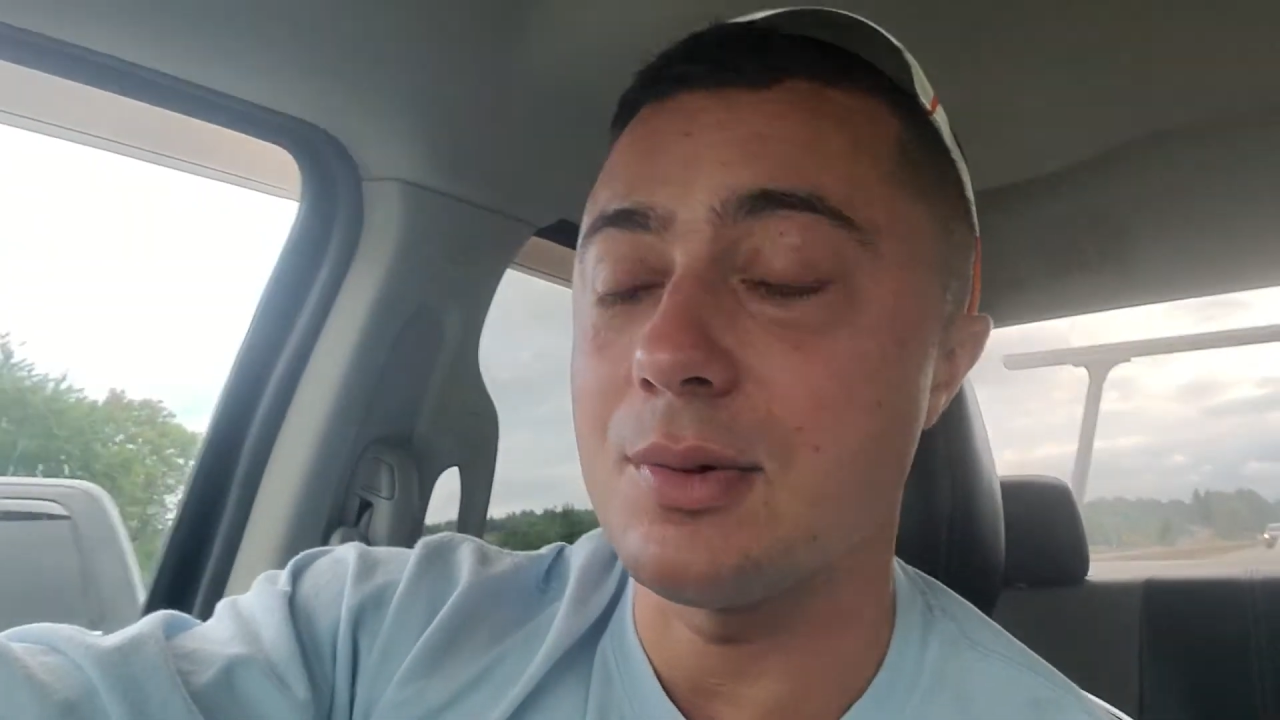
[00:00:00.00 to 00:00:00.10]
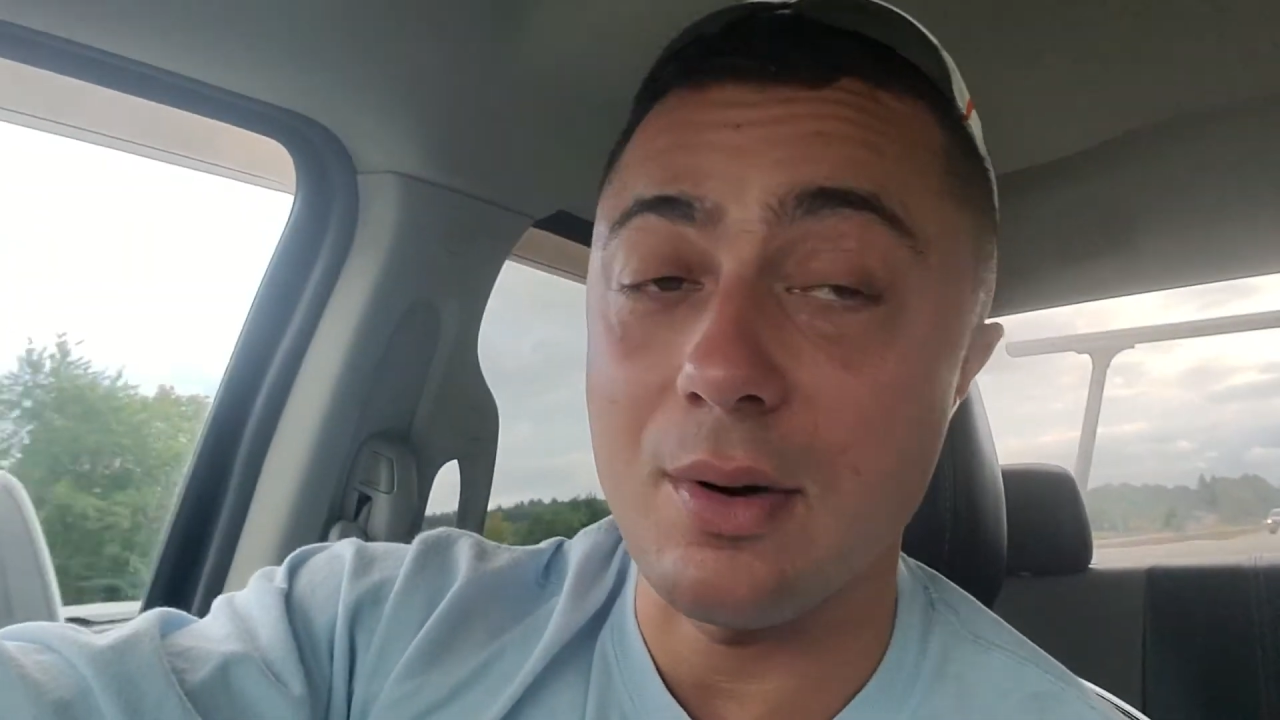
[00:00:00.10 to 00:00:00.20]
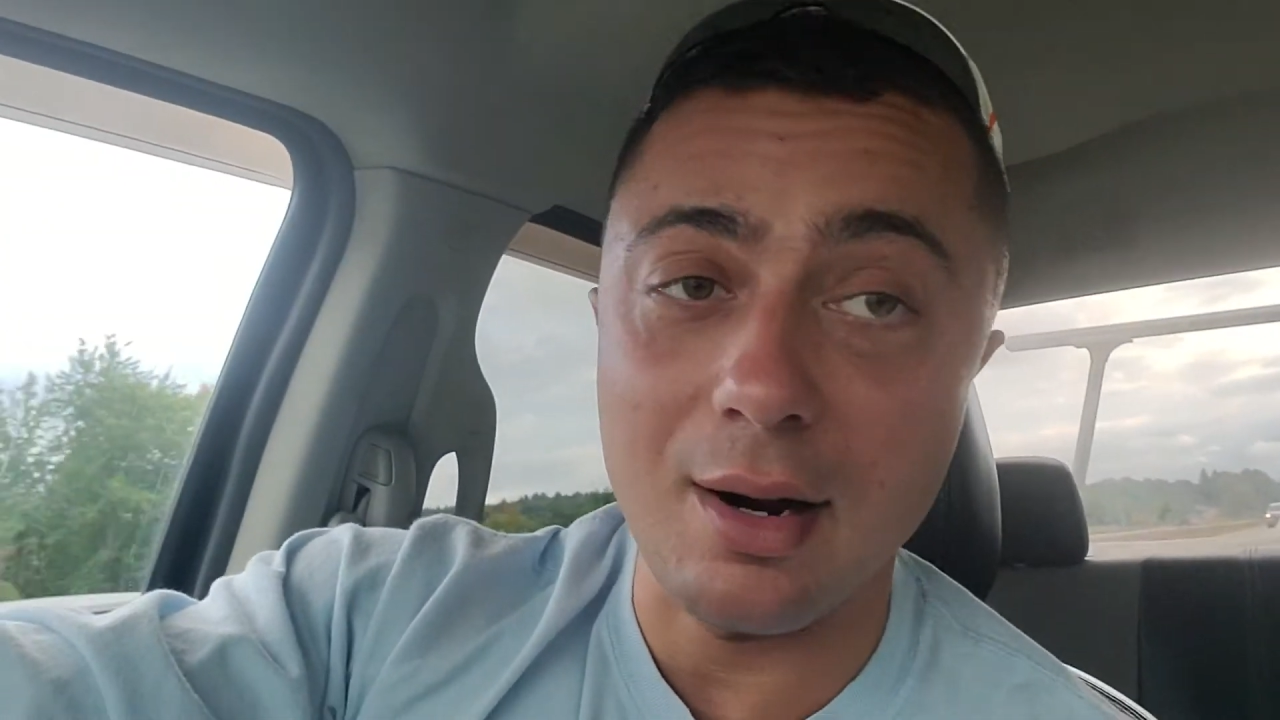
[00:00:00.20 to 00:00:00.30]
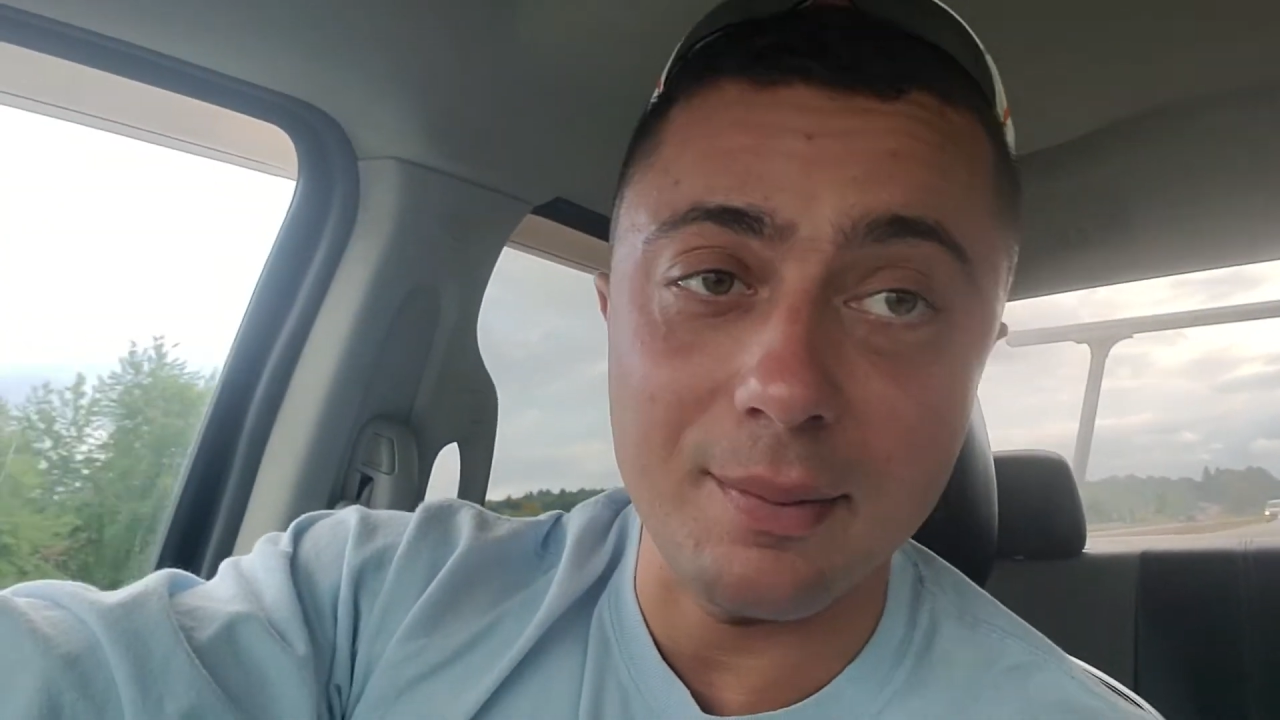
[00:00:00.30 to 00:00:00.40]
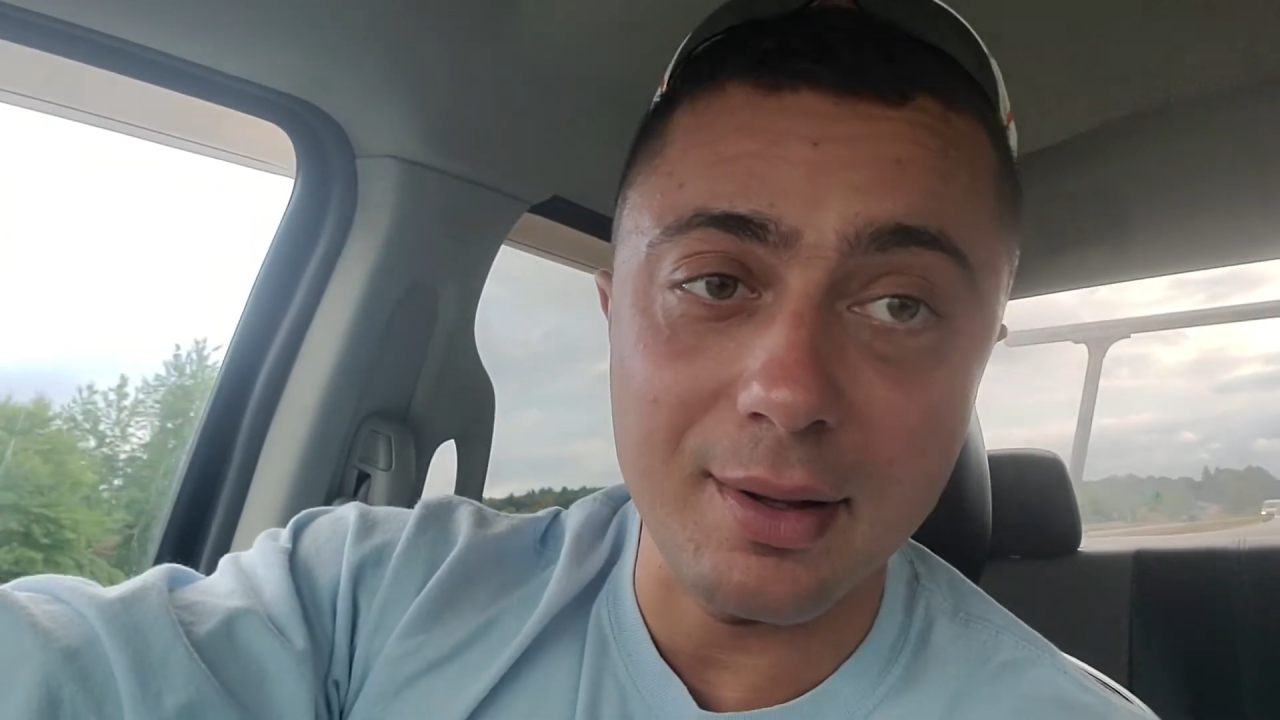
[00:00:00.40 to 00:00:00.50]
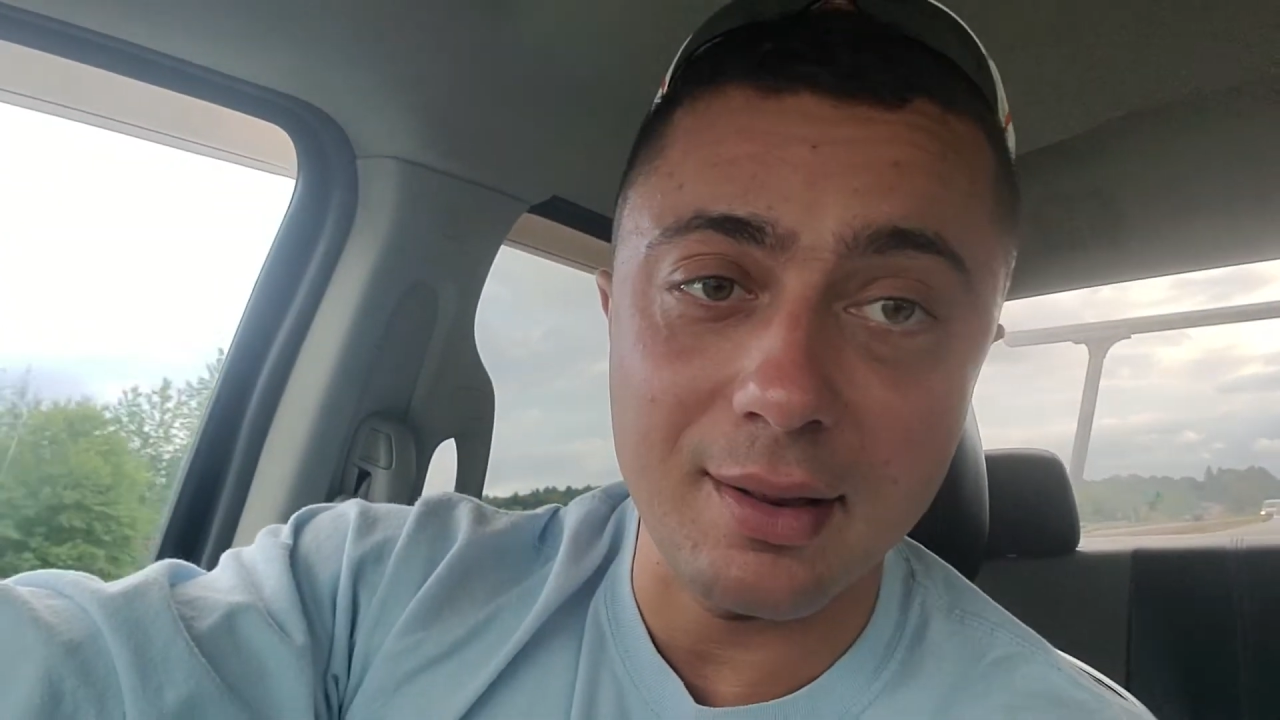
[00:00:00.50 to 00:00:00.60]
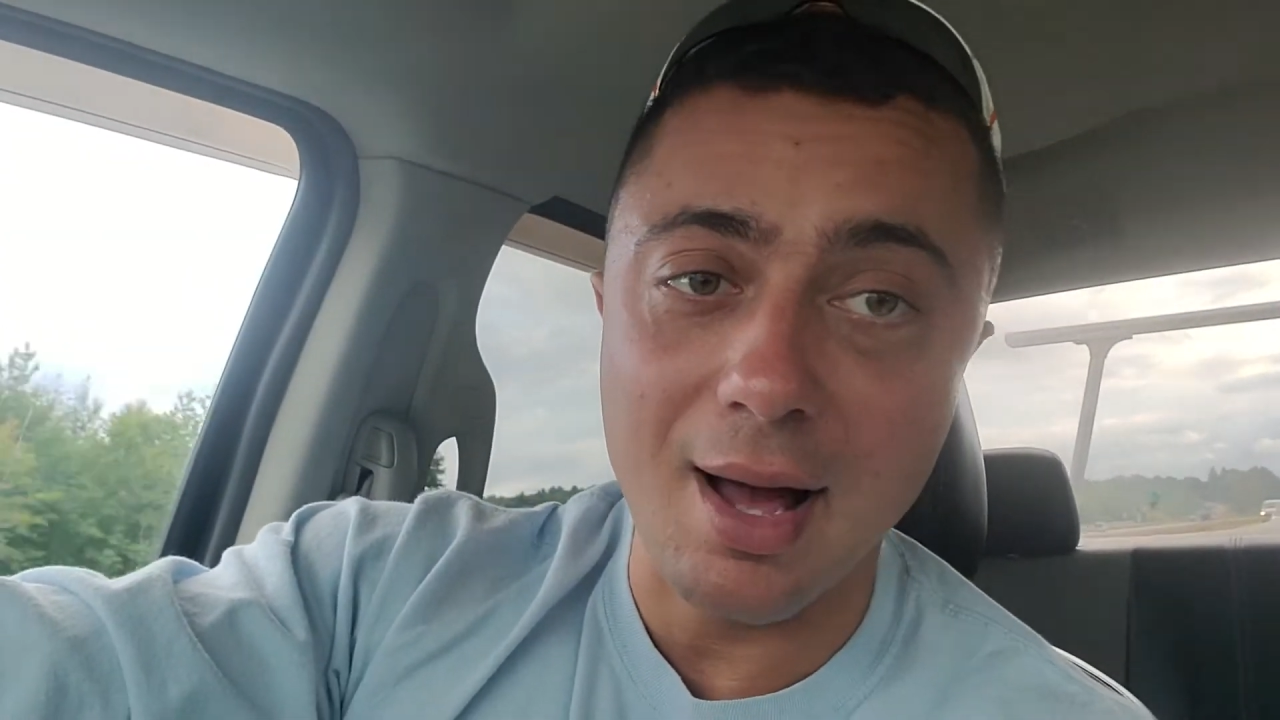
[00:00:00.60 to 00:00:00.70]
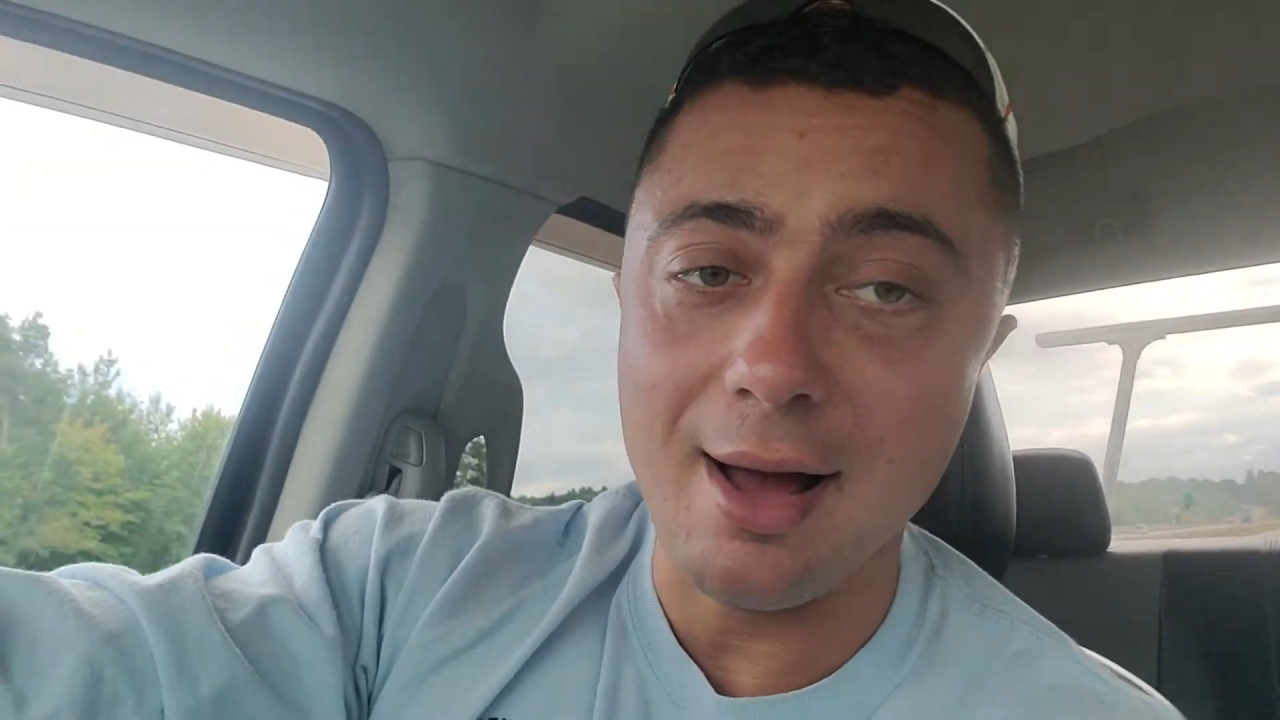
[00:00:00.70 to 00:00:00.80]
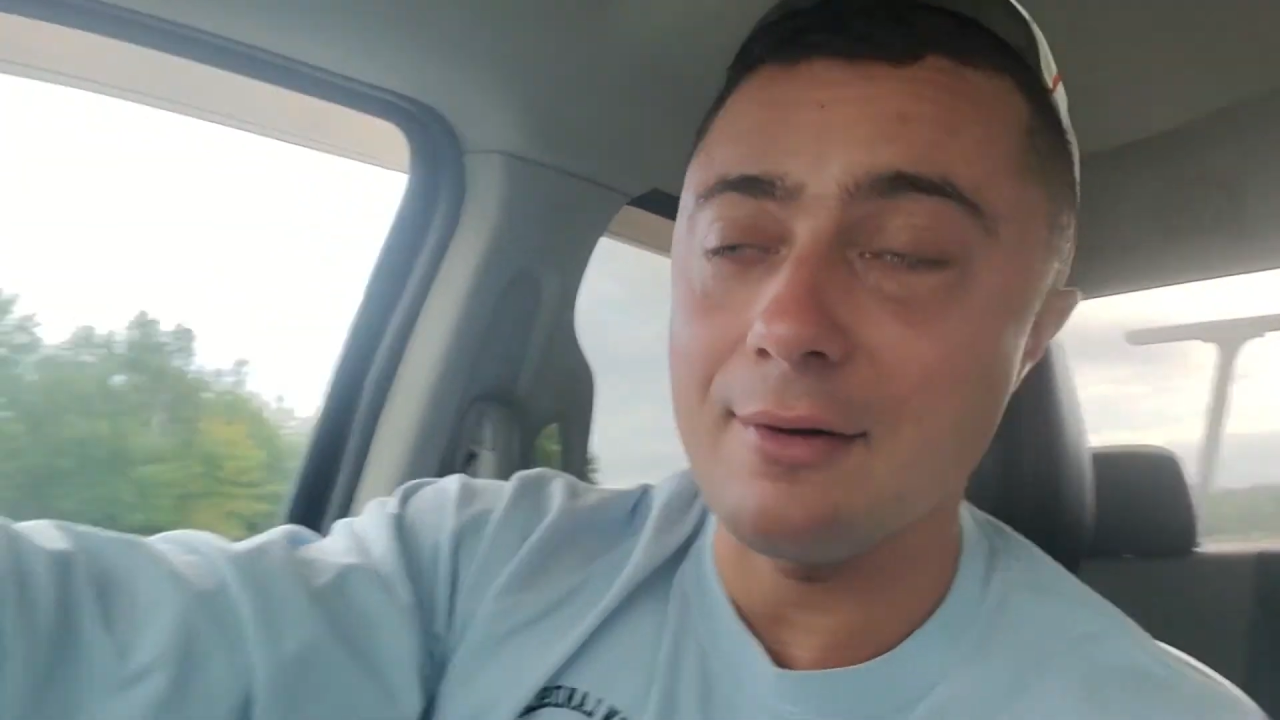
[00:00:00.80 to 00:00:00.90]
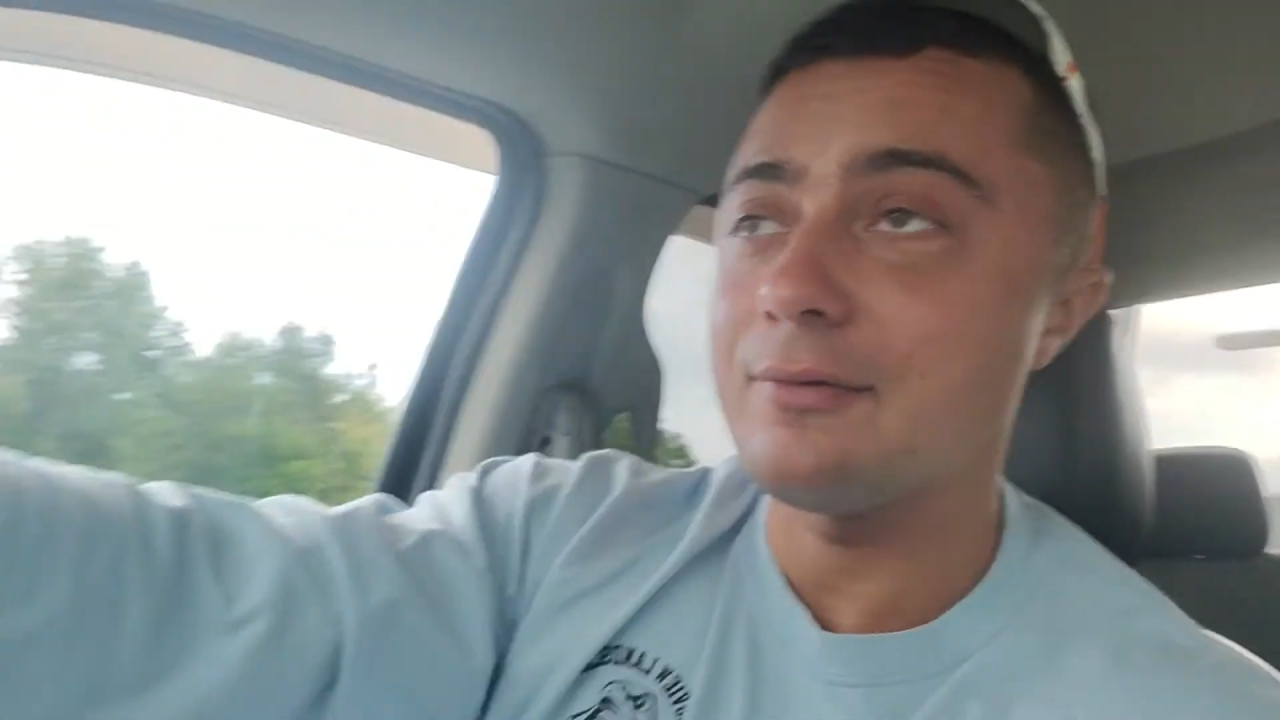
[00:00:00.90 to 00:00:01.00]
you are to be
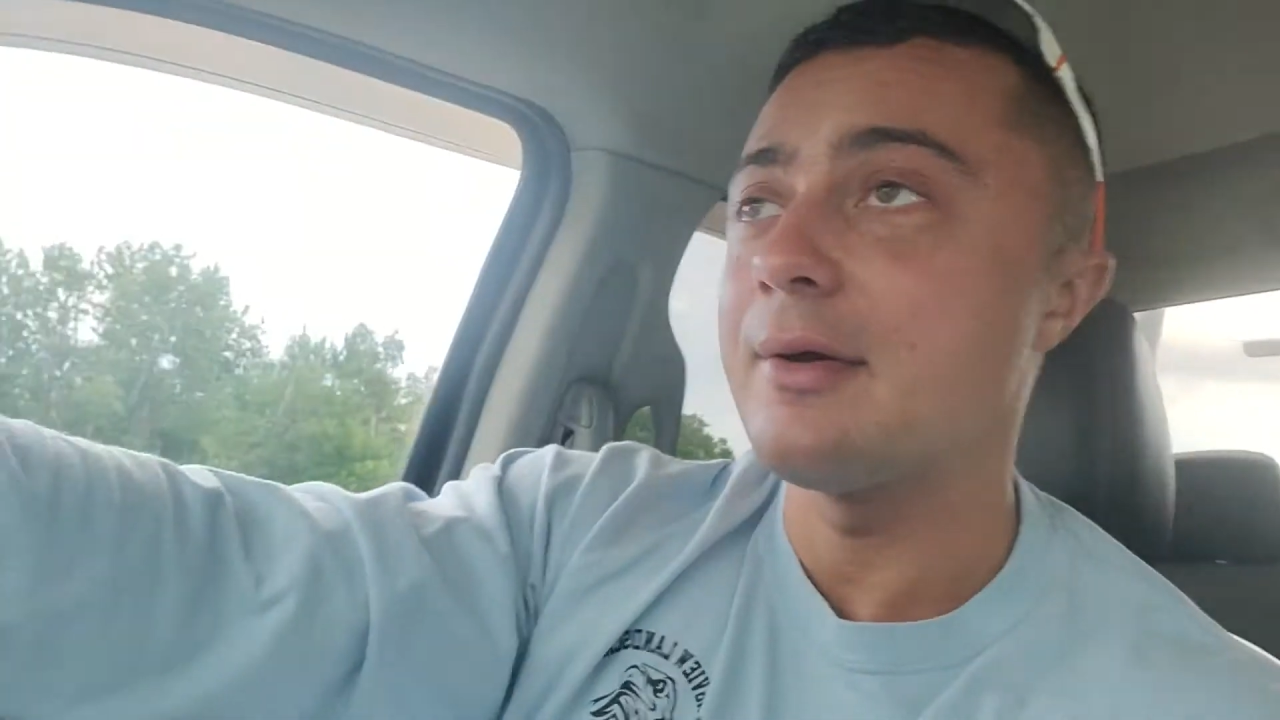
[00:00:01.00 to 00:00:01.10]
alive.